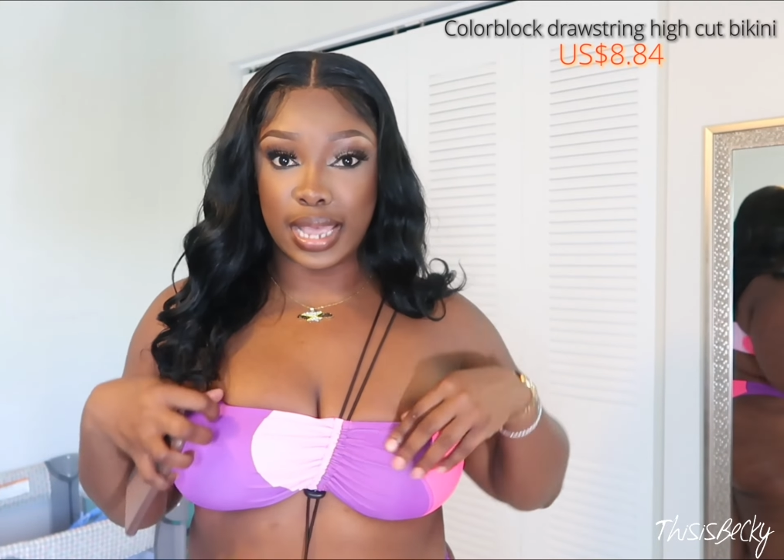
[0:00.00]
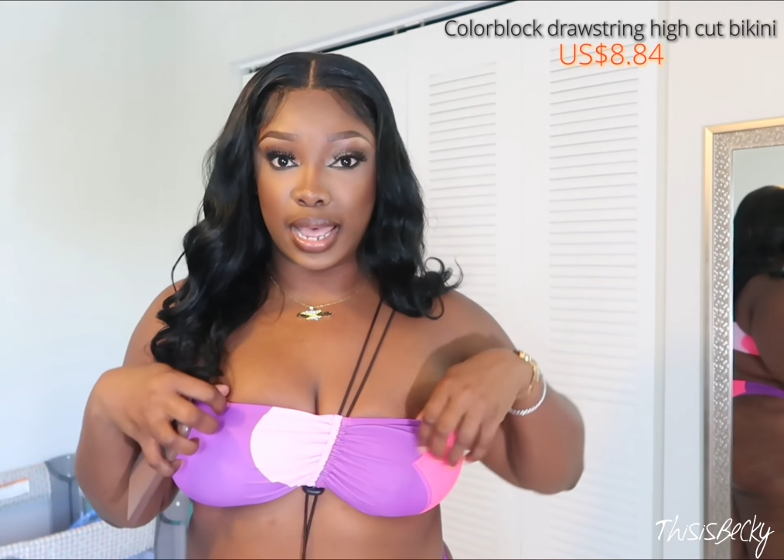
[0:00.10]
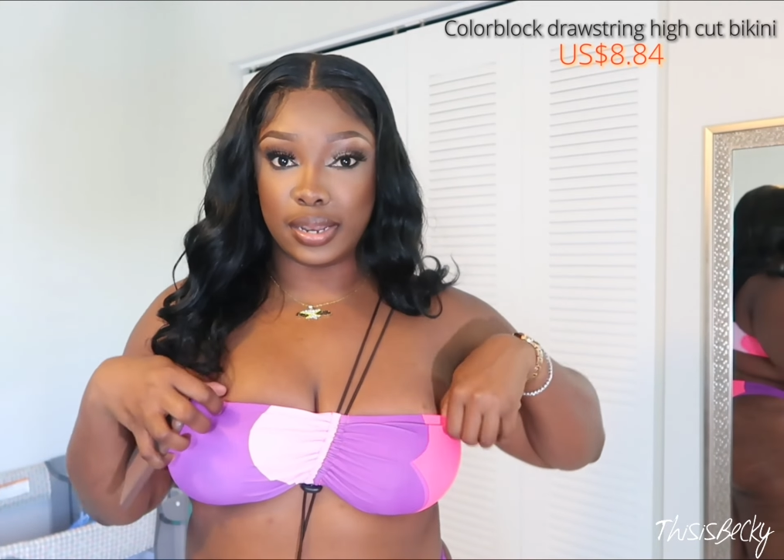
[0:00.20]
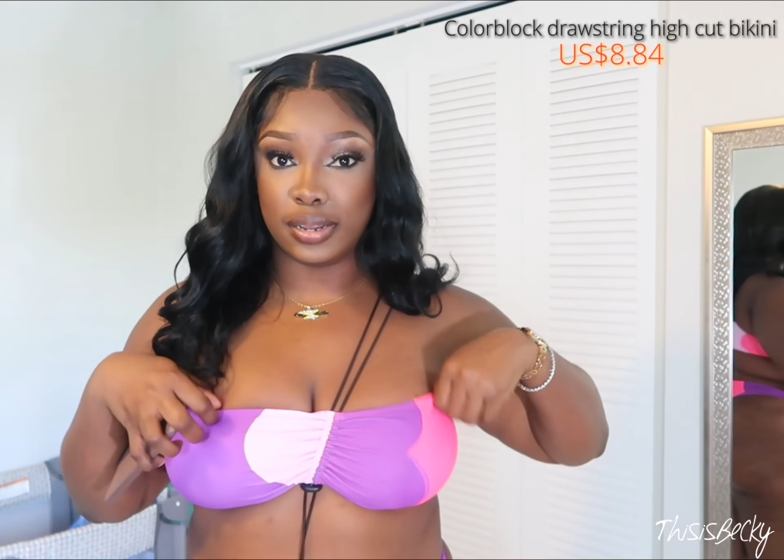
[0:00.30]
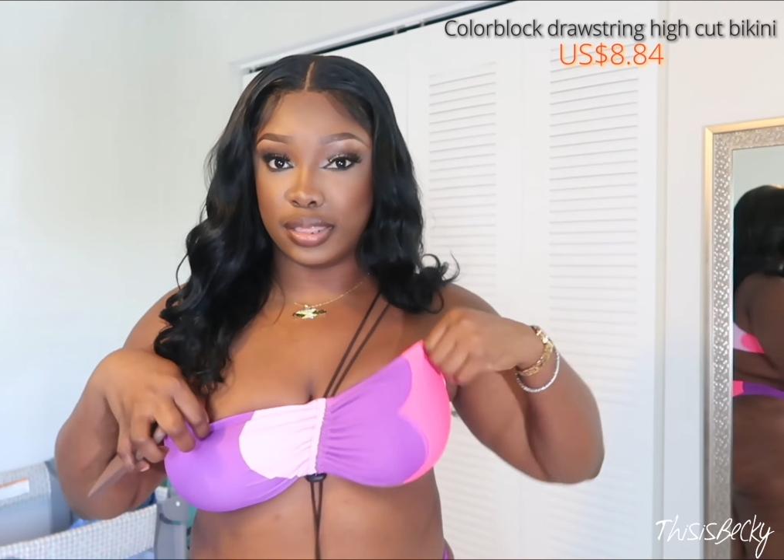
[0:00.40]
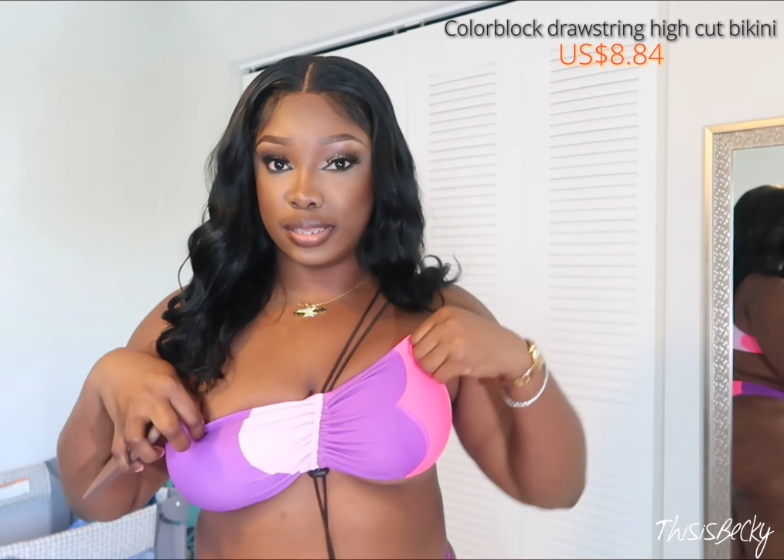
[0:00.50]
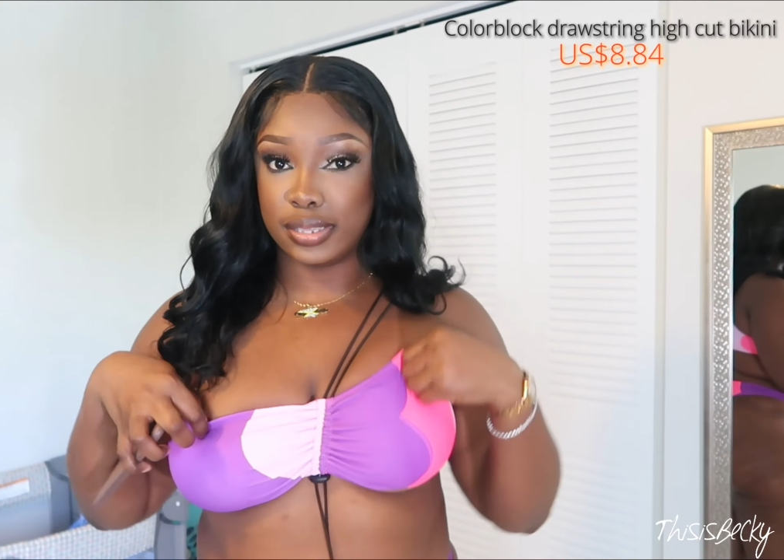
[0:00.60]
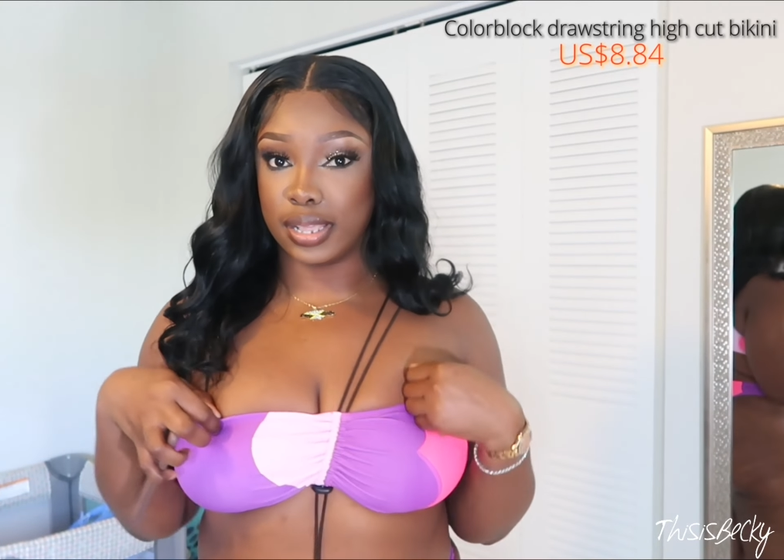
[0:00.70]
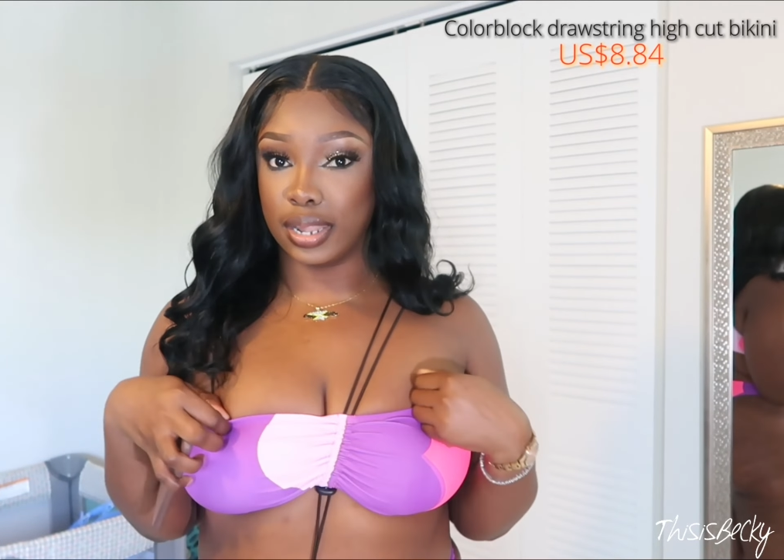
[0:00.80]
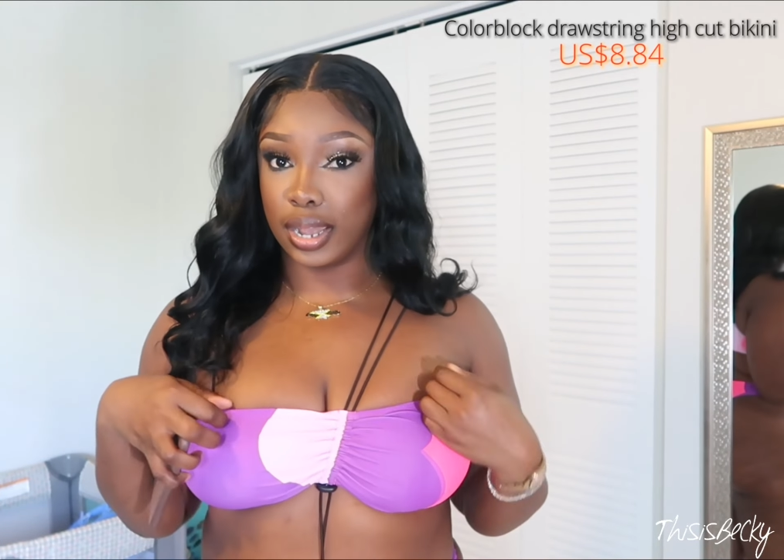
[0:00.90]
and this
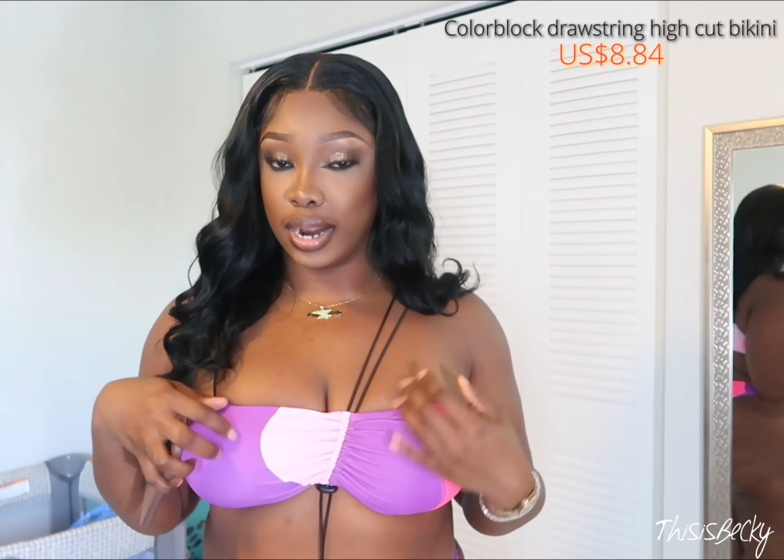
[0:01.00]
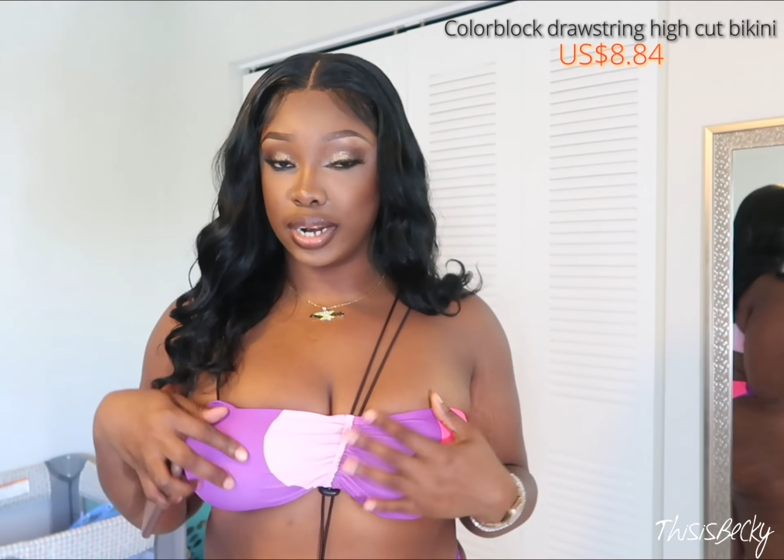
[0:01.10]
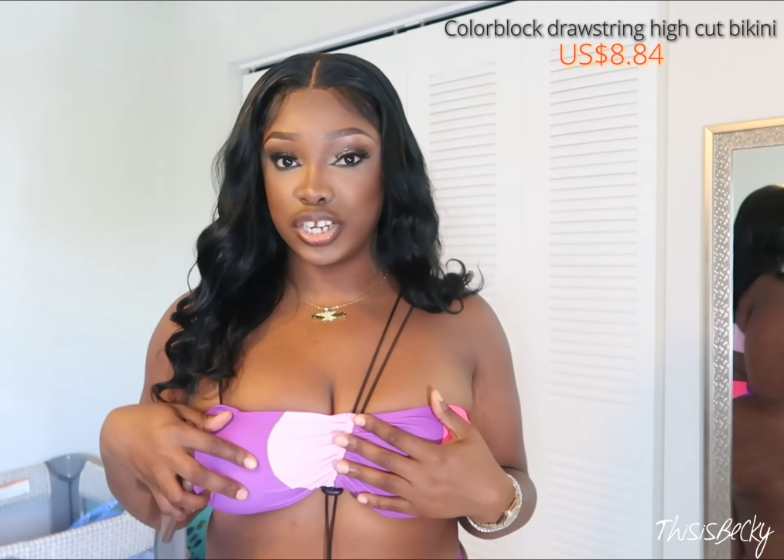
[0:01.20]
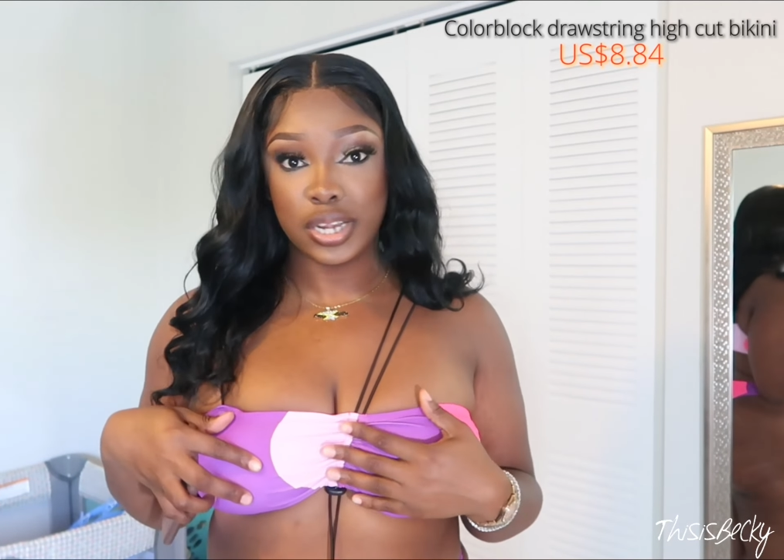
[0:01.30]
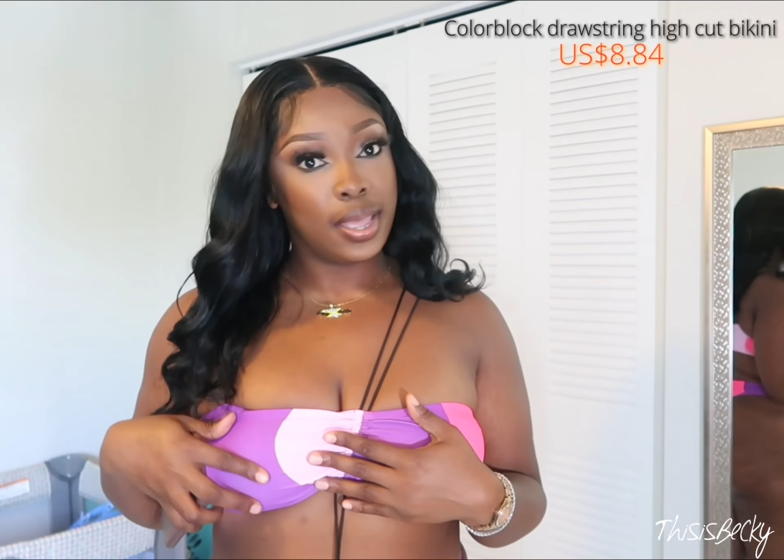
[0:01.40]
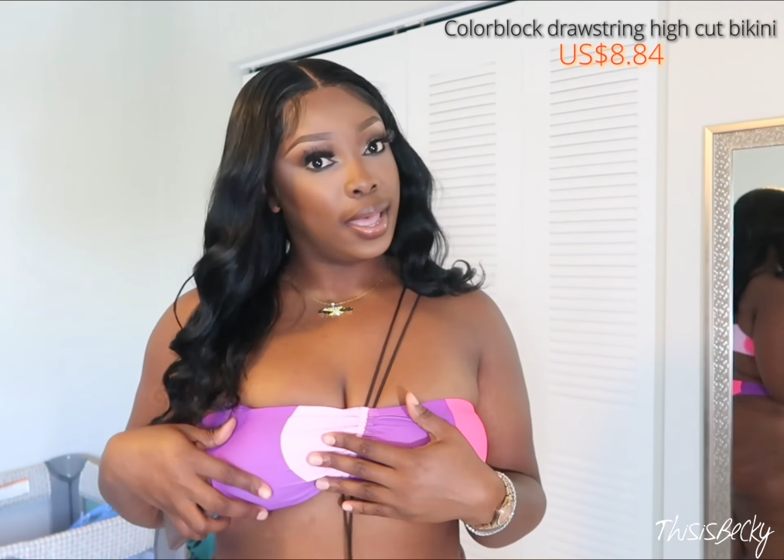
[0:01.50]
is a large.